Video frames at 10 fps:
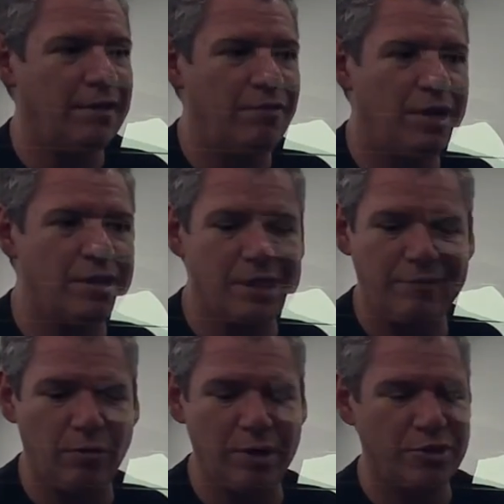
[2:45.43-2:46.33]
if you guys have
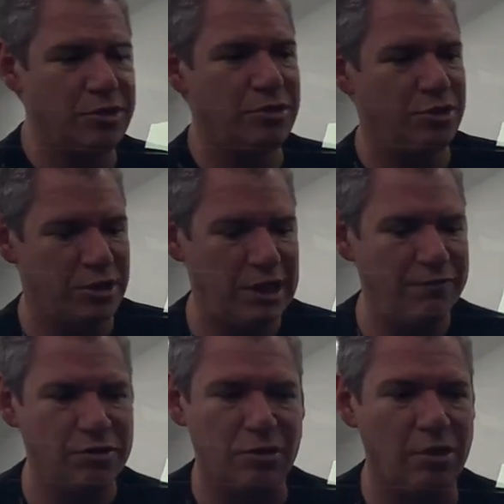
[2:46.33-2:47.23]
any questions, just give
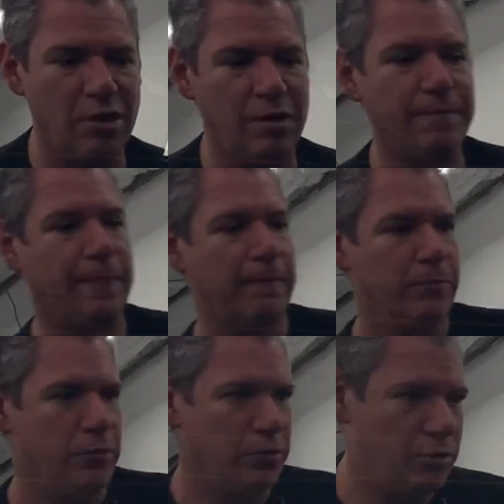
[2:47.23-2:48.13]
us a call,
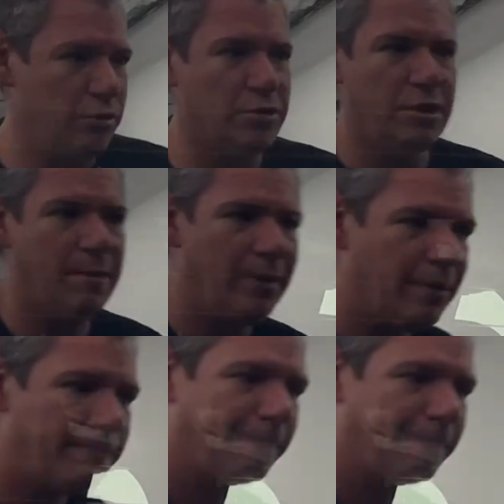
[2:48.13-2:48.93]
shoot us an email.